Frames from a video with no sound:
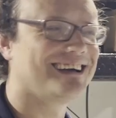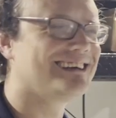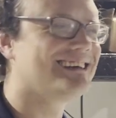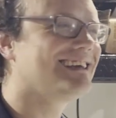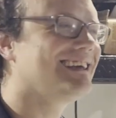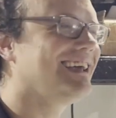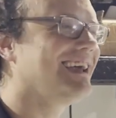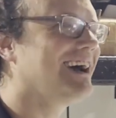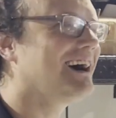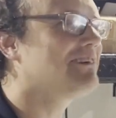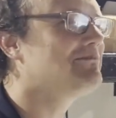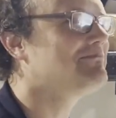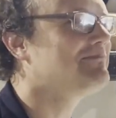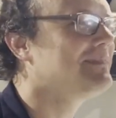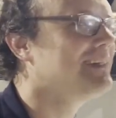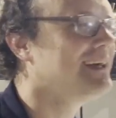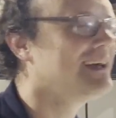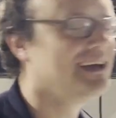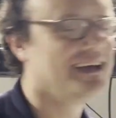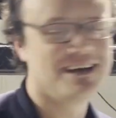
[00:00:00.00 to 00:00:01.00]

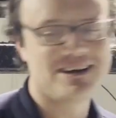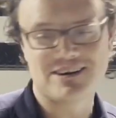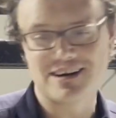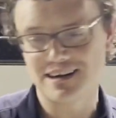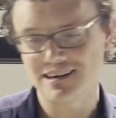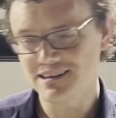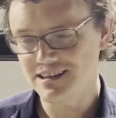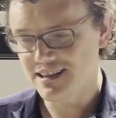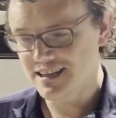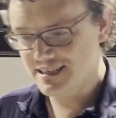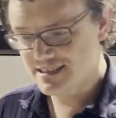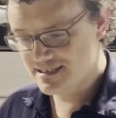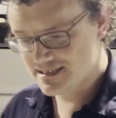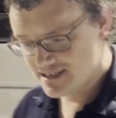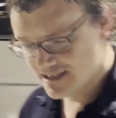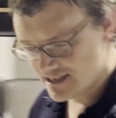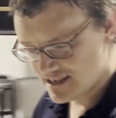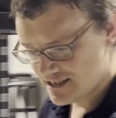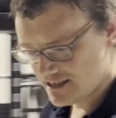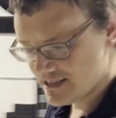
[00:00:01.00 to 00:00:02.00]
Yep. Well, let's
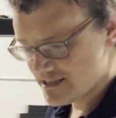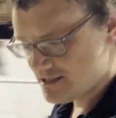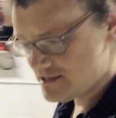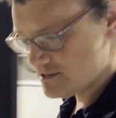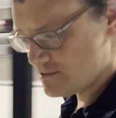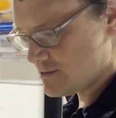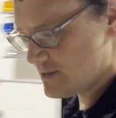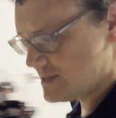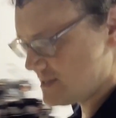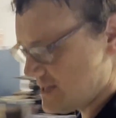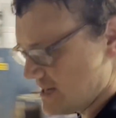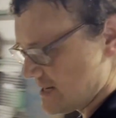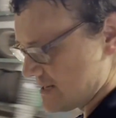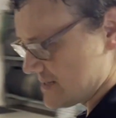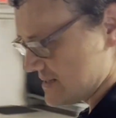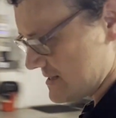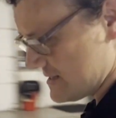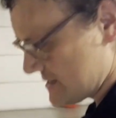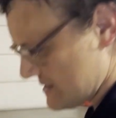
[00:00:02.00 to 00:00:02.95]
do it then.